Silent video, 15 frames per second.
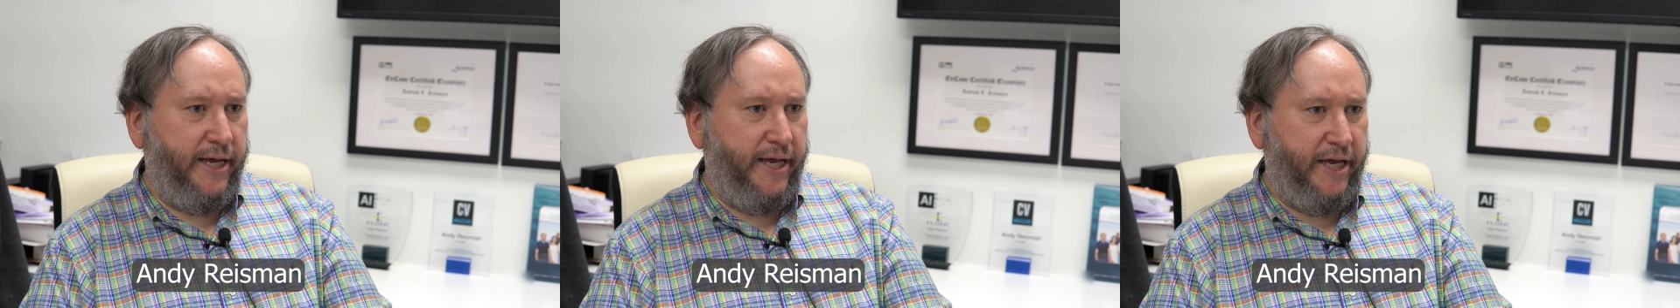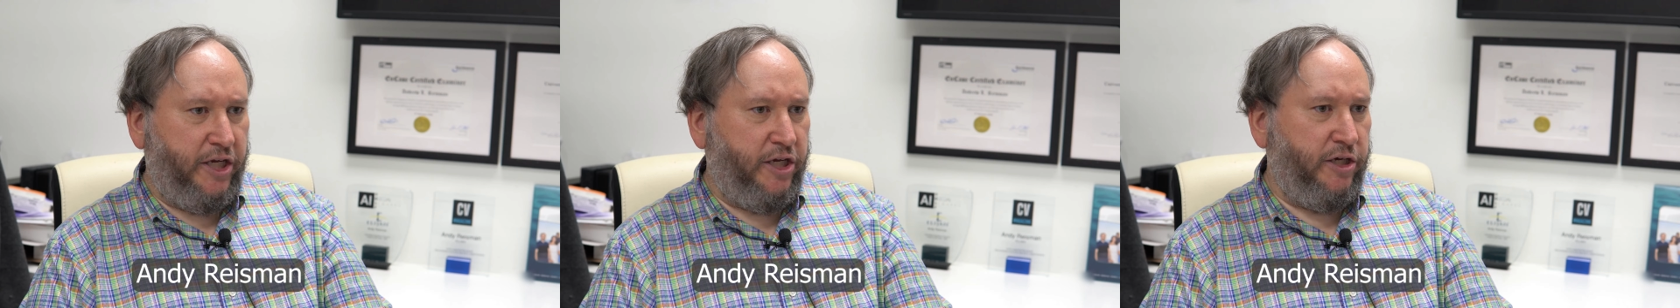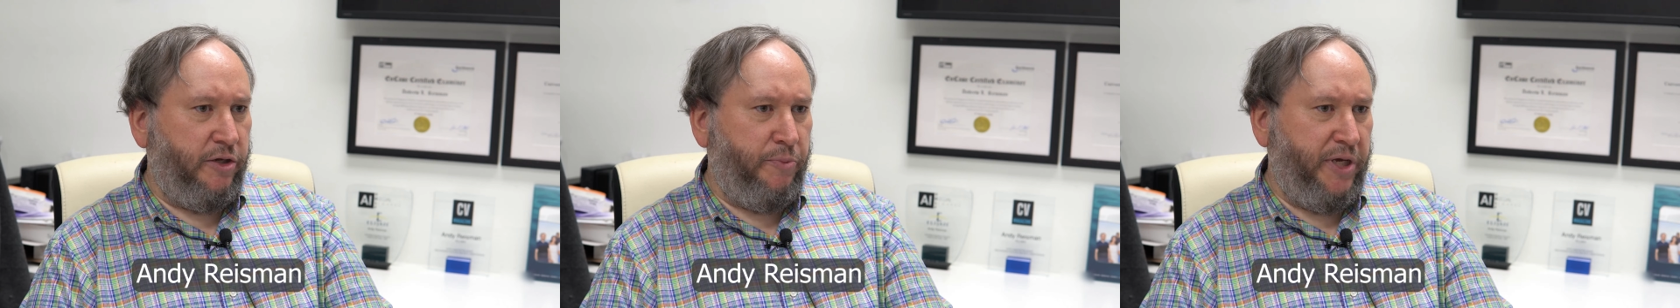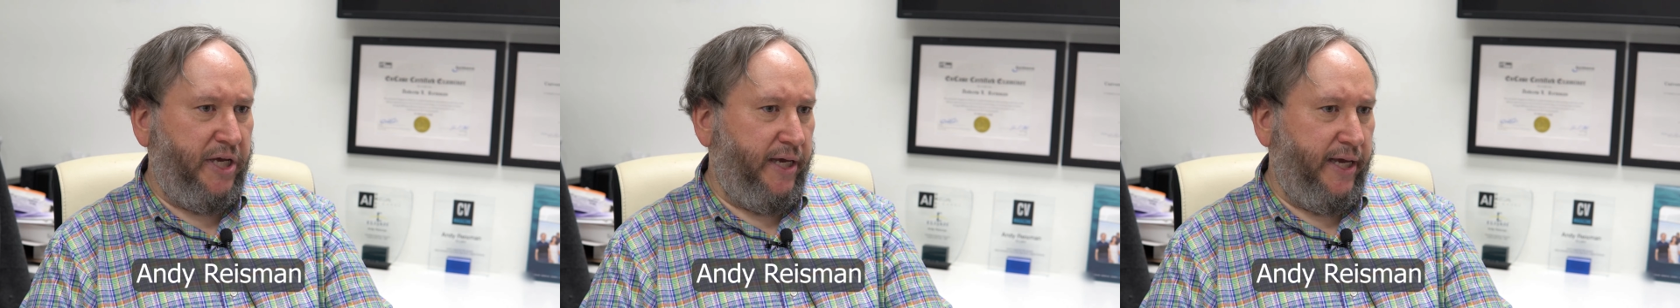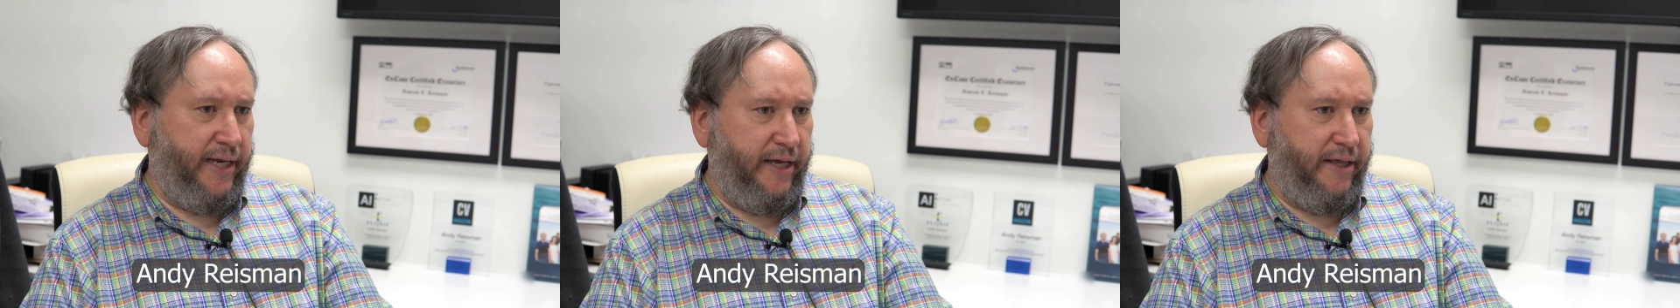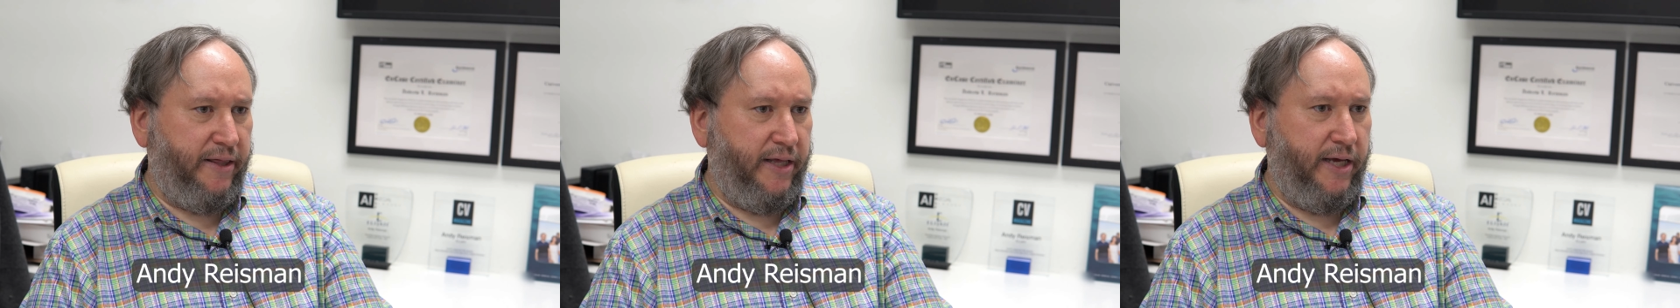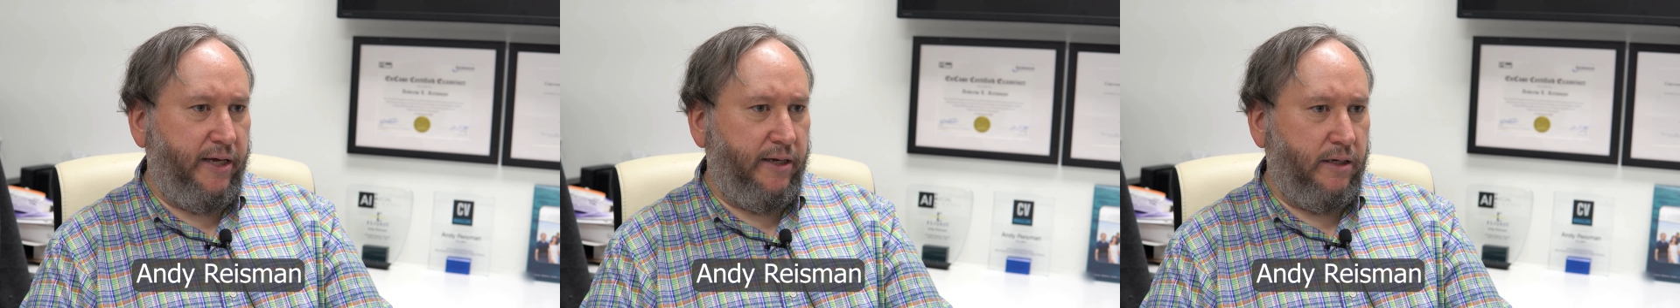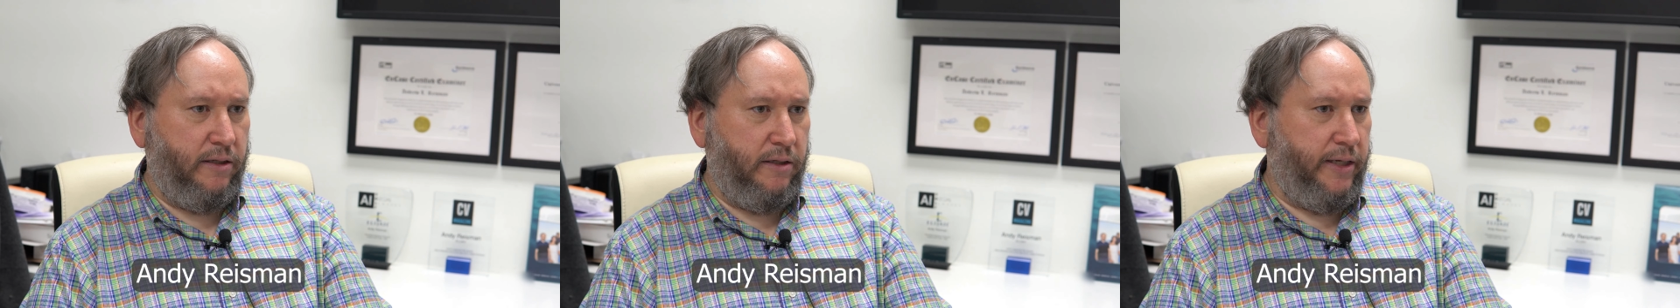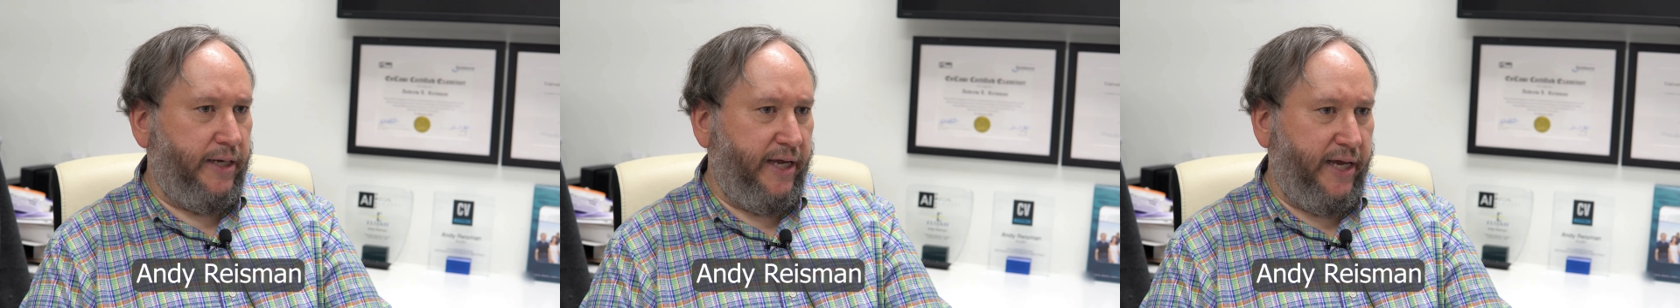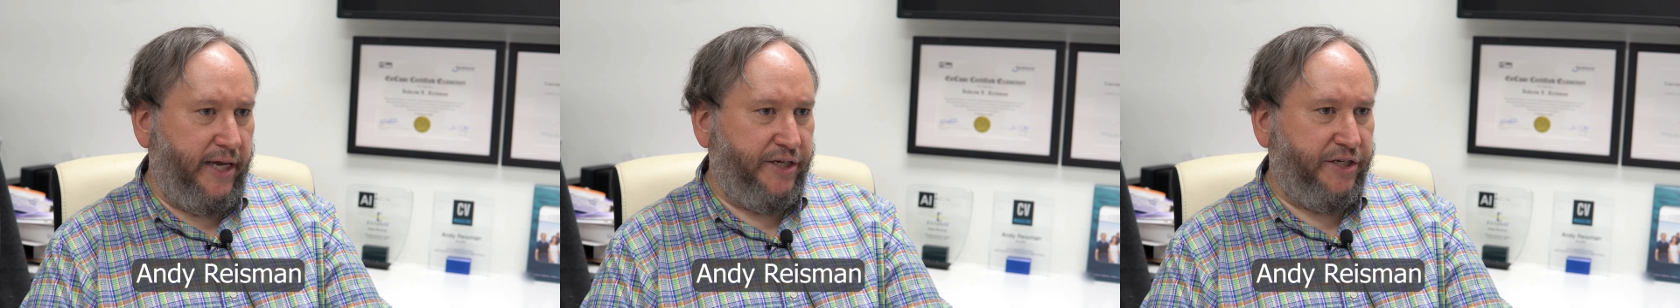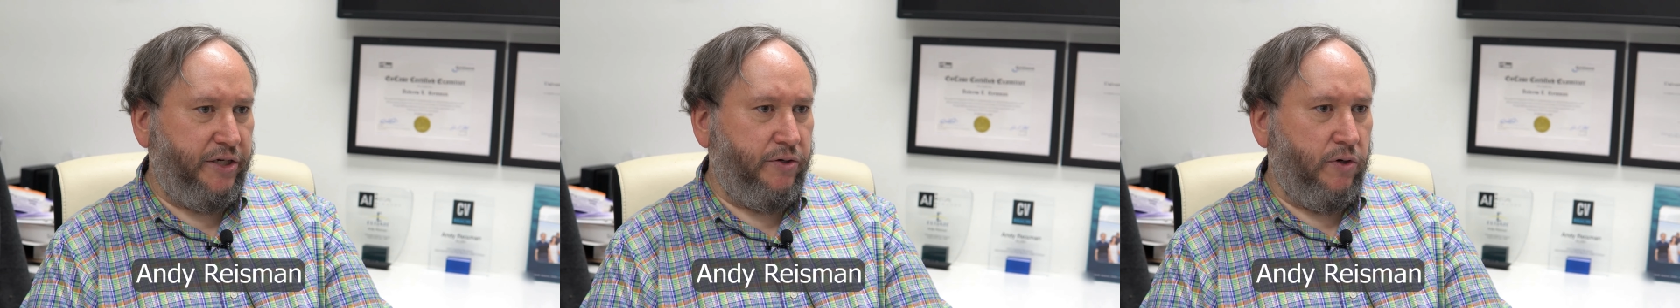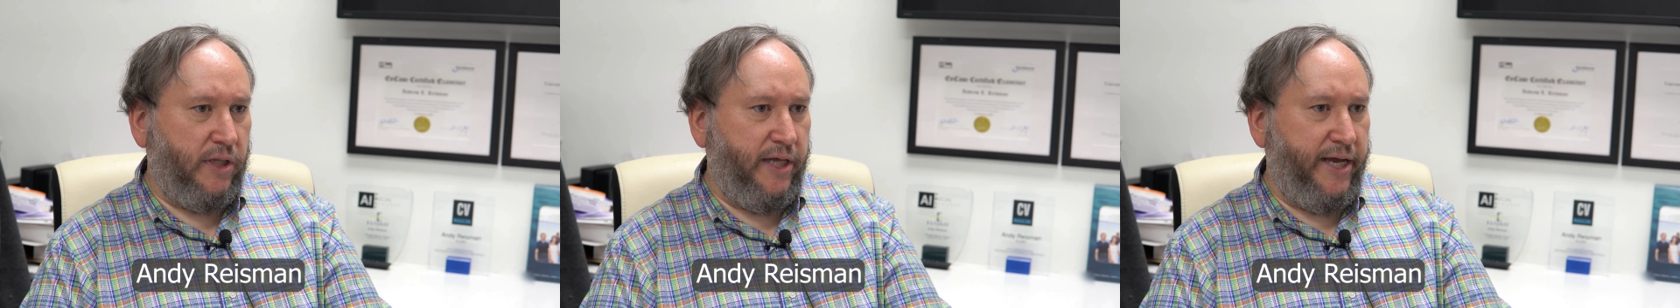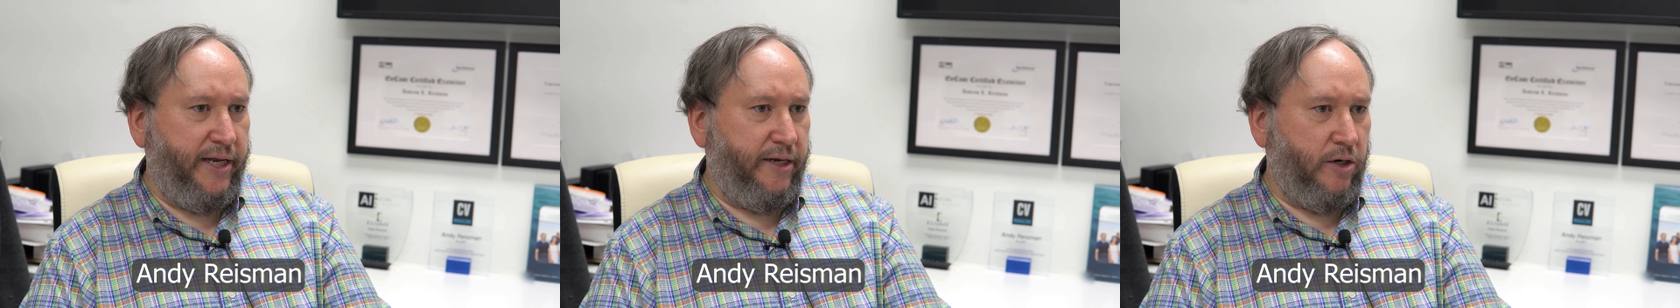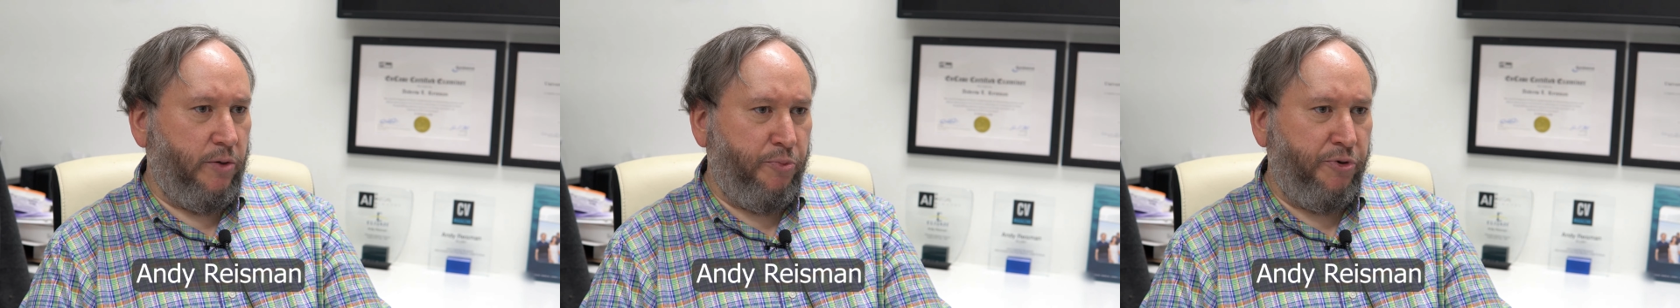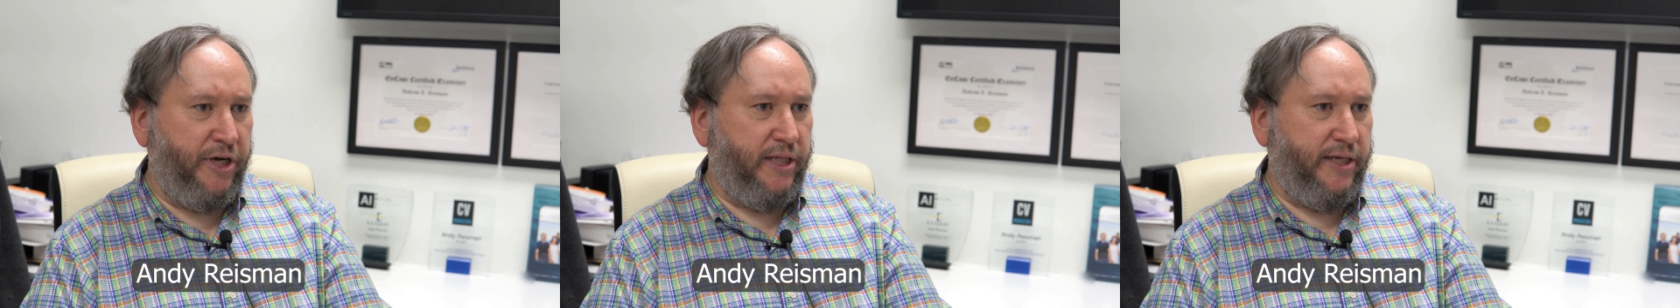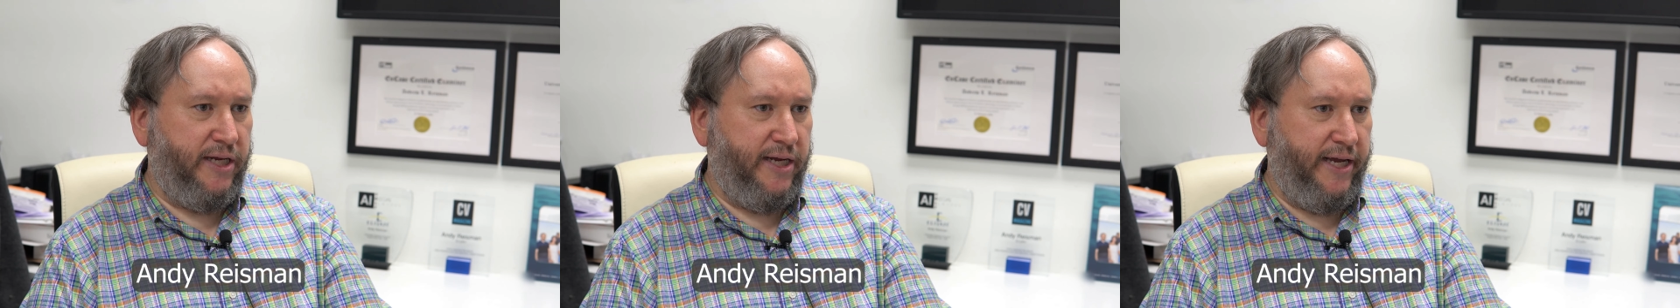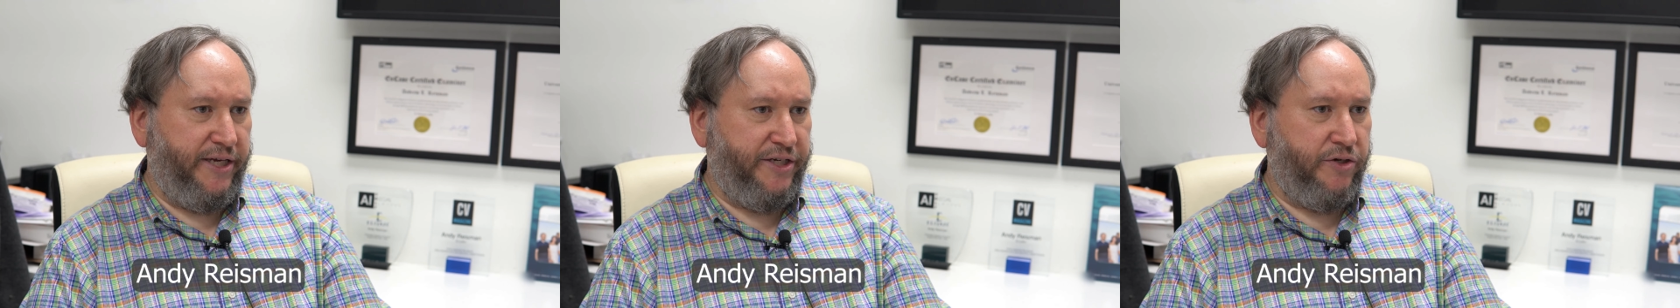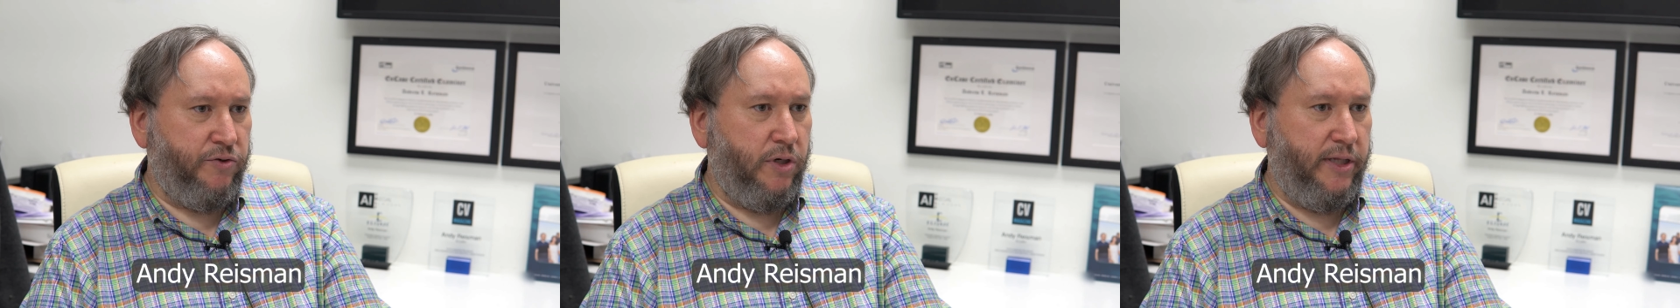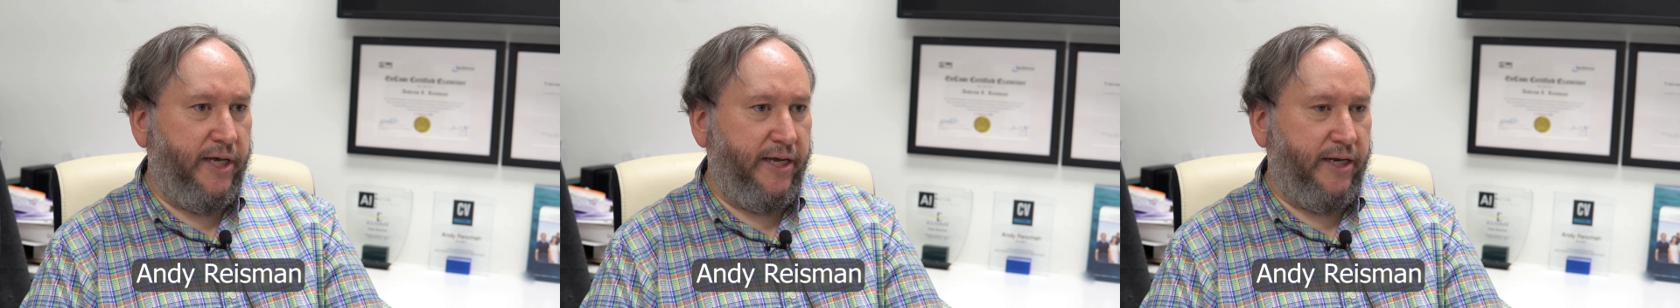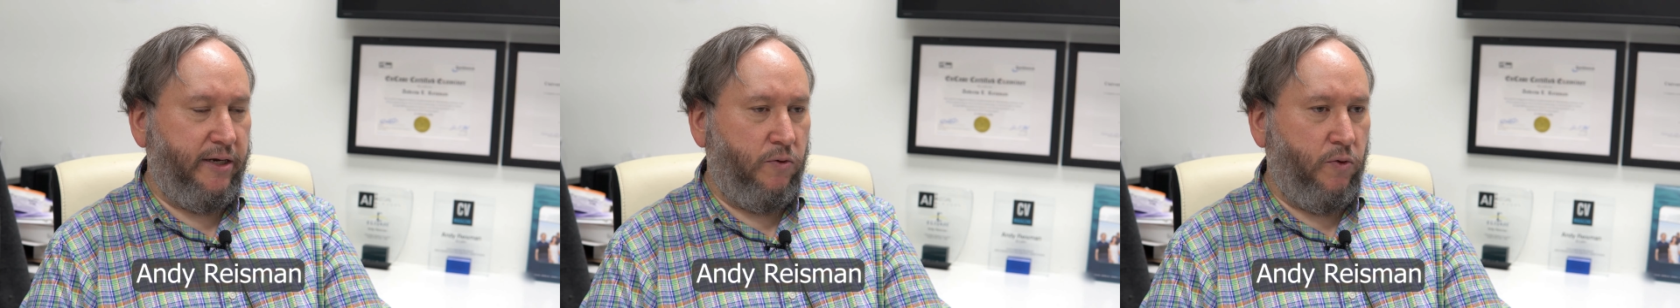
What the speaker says: it could be anything litigation related or pre-litigation related,